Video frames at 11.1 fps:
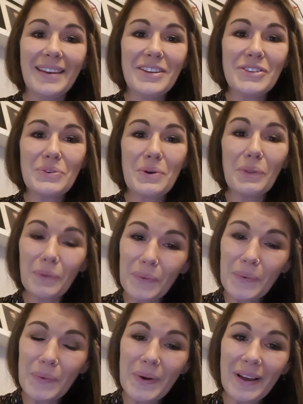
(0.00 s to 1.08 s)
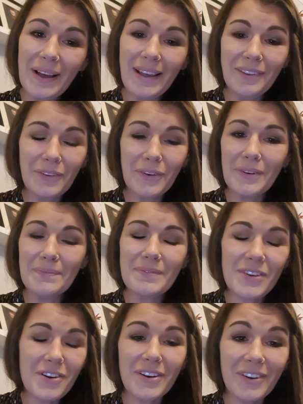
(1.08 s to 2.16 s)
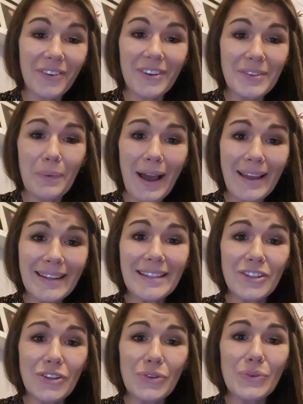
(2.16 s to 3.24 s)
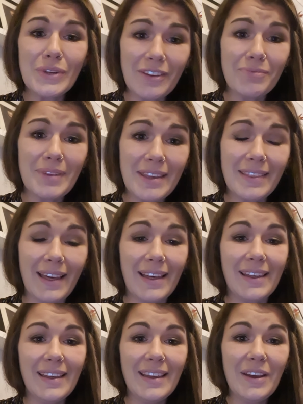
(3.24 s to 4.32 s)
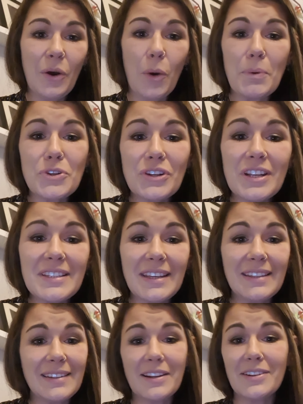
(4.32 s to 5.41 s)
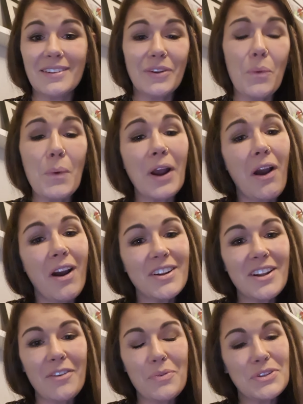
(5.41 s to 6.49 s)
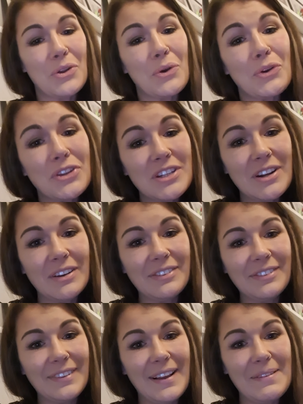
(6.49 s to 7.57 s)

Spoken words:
So although I thought, oh God, why didn't you give me that opportunity? Did I not work hard enough? Was I not good enough?